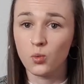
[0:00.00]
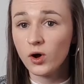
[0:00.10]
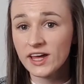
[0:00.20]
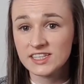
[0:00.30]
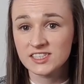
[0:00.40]
One
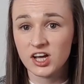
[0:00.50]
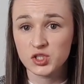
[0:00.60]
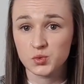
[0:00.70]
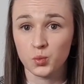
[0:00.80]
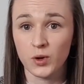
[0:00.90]

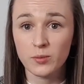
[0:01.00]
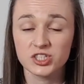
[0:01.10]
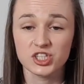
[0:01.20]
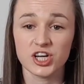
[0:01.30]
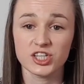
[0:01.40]
exercise we would
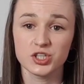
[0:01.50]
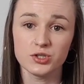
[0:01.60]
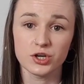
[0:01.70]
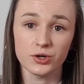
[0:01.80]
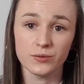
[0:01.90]
suggest you
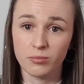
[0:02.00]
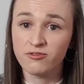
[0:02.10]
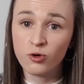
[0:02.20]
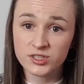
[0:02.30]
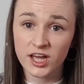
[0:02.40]
do
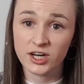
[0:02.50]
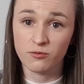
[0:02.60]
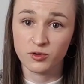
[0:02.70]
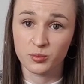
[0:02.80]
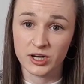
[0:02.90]
before signing
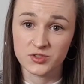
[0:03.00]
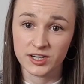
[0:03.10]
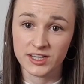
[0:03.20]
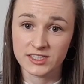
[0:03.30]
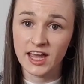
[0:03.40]
off your press
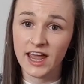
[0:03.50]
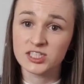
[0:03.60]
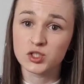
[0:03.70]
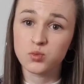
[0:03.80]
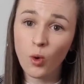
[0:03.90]
release
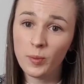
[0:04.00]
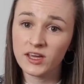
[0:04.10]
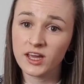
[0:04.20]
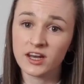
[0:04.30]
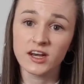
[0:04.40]
is
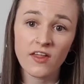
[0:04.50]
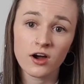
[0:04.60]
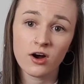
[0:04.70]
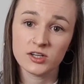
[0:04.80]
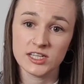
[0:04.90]
swapping another
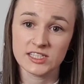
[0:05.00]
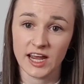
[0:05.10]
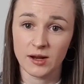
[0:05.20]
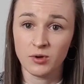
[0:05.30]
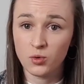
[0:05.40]
artist's
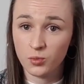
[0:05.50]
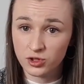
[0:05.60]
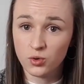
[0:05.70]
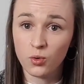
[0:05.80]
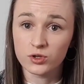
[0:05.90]
name with
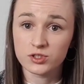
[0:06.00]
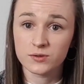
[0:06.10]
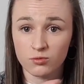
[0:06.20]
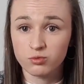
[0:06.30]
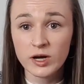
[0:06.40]
yours.
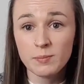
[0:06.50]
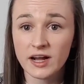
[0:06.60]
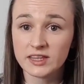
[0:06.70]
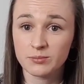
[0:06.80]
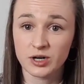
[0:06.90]
Read
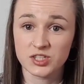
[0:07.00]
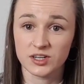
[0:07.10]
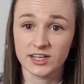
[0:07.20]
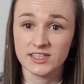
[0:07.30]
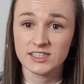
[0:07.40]
back the press
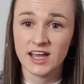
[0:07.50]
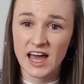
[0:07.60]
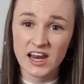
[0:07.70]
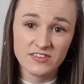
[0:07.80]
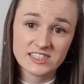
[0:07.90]
release,
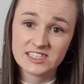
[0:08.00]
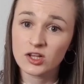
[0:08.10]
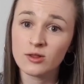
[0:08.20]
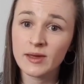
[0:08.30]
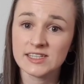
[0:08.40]
and if it
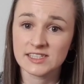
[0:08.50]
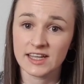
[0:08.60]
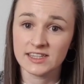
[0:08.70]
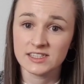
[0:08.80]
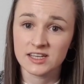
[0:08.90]
still makes
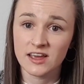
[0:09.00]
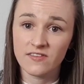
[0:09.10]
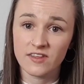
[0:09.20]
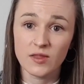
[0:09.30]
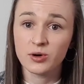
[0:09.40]
sense,
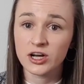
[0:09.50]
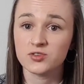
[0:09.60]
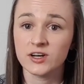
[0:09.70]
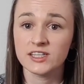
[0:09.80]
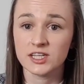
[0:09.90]
then the press
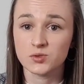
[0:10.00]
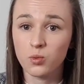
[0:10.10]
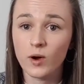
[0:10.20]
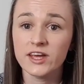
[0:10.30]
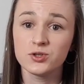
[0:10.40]
release is
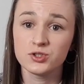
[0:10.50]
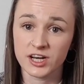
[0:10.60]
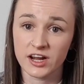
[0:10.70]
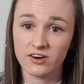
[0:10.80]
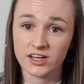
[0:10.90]
way too
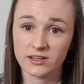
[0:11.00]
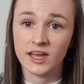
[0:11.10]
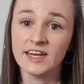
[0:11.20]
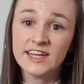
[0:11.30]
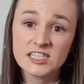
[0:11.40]
generic.
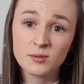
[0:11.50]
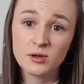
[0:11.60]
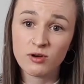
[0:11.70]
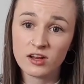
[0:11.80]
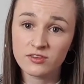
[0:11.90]
It needs to be
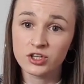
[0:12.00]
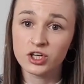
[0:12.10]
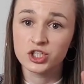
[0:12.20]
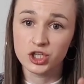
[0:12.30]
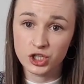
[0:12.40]

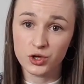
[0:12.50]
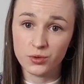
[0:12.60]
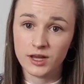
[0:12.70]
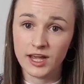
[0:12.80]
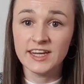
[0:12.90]
relevant to
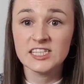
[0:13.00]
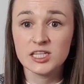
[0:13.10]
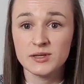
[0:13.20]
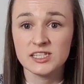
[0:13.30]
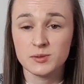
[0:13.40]
you. It needs to
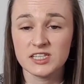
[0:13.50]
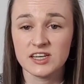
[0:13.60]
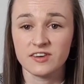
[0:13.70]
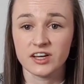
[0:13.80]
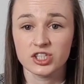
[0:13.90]
be
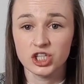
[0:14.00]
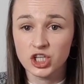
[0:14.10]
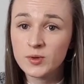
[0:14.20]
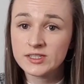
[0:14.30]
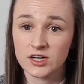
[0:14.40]
specific to
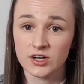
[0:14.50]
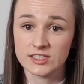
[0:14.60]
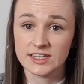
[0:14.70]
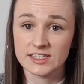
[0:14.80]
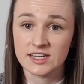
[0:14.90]
you as an
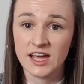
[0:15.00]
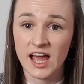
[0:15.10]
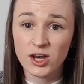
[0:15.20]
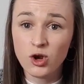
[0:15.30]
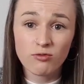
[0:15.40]
artist
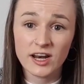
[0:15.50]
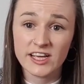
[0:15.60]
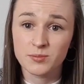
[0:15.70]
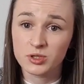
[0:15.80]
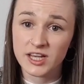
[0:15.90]
and not
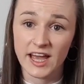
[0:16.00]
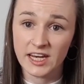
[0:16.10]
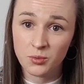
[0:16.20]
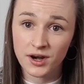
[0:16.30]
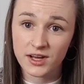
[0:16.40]
relatable to
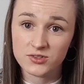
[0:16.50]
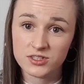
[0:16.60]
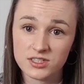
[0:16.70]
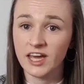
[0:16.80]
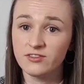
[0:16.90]
anyone
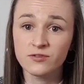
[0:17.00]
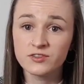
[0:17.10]
else. If you've